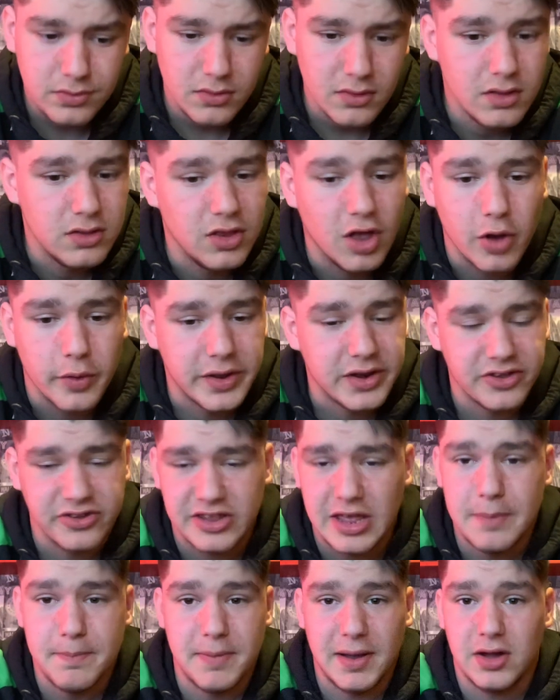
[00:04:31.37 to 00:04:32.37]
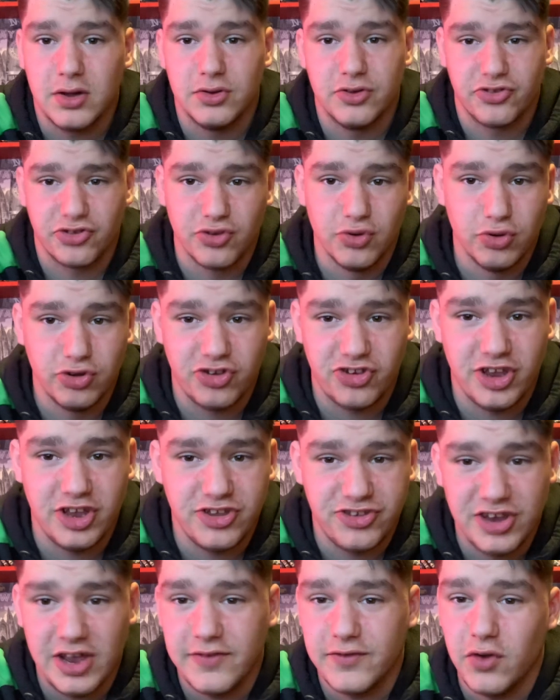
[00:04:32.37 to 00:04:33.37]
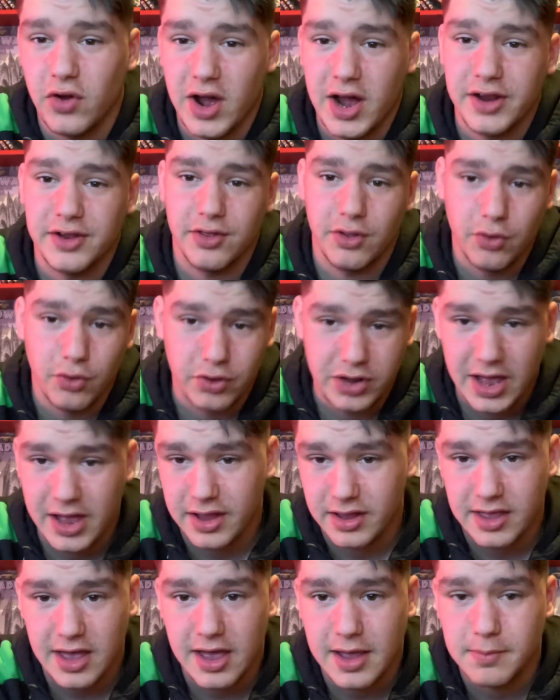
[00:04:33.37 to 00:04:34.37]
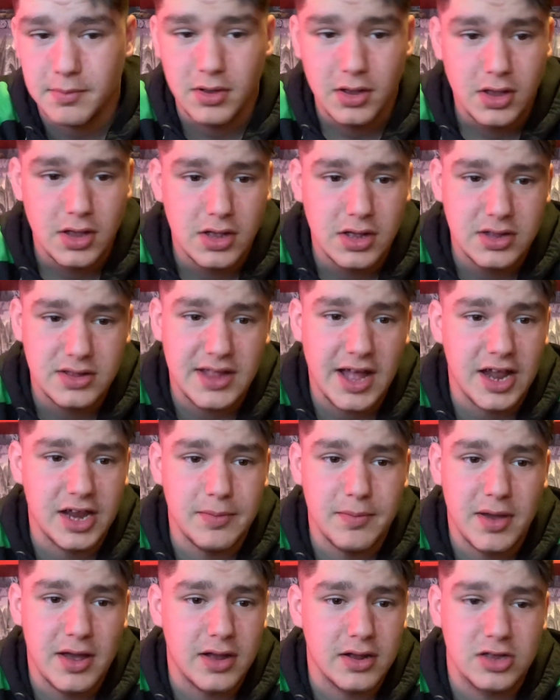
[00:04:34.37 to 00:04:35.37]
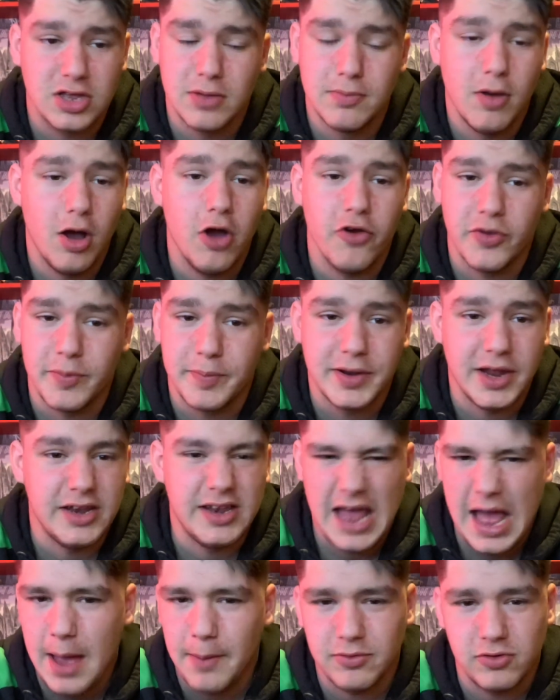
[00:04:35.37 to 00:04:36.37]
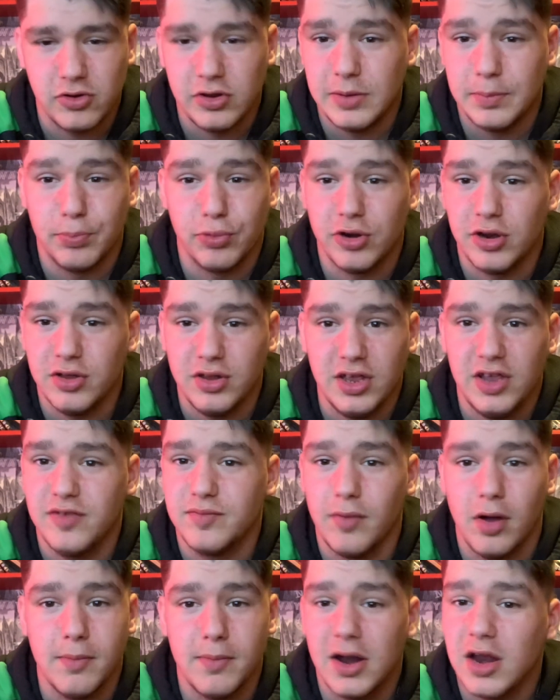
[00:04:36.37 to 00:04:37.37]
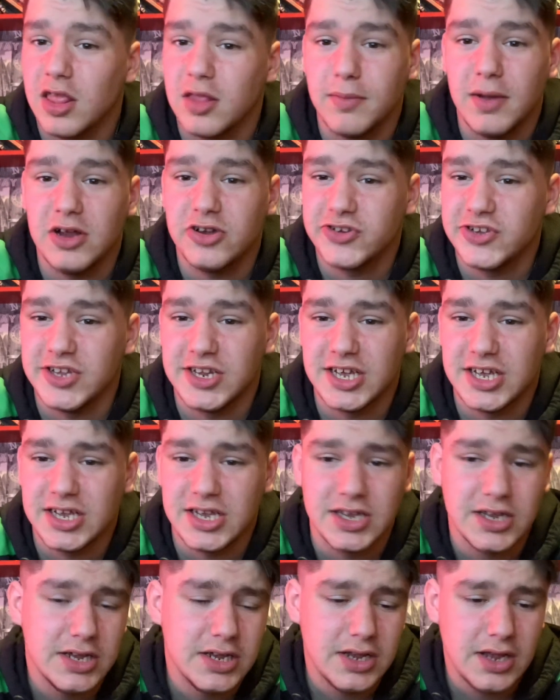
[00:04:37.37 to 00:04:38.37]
Nial Ennis getting back on the score sheet. Jeff Cott had an okay game. Danny Mayer, Kamara played absolutely brilliant. He's my man of the match today.